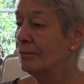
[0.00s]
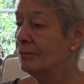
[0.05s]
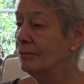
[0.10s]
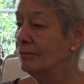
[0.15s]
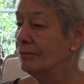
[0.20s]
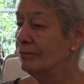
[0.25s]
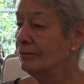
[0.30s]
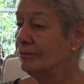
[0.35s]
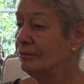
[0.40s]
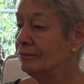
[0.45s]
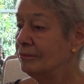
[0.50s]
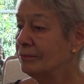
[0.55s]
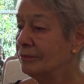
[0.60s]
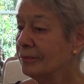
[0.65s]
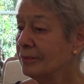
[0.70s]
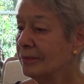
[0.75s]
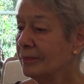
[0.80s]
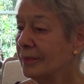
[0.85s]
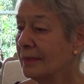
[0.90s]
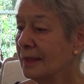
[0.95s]

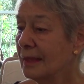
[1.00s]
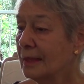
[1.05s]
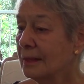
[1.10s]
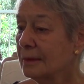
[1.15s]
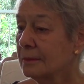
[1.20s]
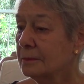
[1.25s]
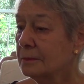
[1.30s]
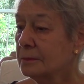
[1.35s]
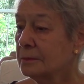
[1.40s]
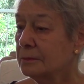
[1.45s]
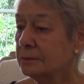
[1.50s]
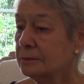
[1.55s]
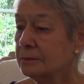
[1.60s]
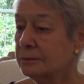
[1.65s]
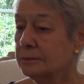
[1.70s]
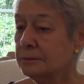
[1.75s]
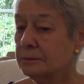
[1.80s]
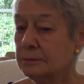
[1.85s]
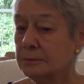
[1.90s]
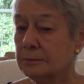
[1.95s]

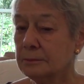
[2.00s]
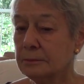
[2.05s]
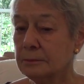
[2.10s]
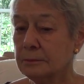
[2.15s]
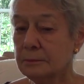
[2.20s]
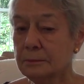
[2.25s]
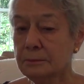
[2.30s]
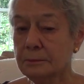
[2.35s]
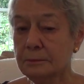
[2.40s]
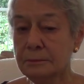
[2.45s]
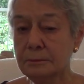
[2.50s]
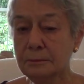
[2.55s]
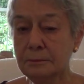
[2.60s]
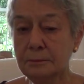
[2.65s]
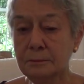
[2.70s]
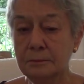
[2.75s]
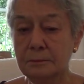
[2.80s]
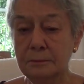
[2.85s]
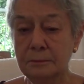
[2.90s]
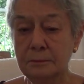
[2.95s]

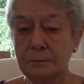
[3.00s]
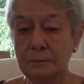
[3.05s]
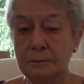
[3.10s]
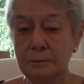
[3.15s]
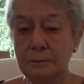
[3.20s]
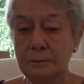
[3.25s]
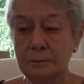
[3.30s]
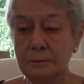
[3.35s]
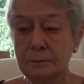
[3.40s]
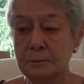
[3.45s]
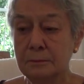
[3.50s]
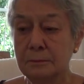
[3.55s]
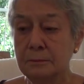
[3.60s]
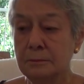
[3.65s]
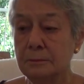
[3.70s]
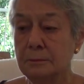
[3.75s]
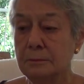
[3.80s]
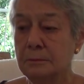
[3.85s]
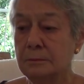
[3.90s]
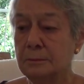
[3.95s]

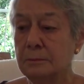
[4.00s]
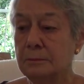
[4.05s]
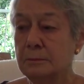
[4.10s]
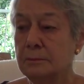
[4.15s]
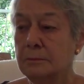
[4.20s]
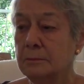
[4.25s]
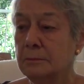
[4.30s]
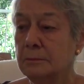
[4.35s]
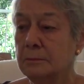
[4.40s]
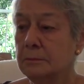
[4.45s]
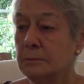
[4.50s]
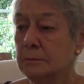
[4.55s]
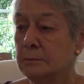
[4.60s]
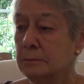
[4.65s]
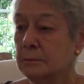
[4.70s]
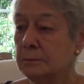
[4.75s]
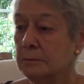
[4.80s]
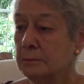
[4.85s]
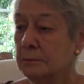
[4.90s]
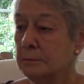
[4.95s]

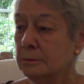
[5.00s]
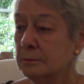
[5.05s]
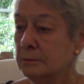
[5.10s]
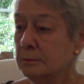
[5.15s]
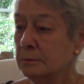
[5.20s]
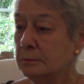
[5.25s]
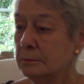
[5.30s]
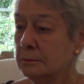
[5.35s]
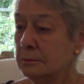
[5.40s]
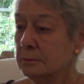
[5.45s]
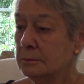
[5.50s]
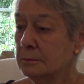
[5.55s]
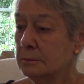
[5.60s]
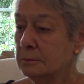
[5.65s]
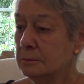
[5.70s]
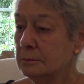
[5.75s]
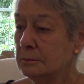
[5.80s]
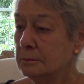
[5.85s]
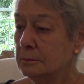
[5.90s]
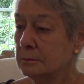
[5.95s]

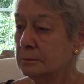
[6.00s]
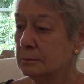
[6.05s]
(silence)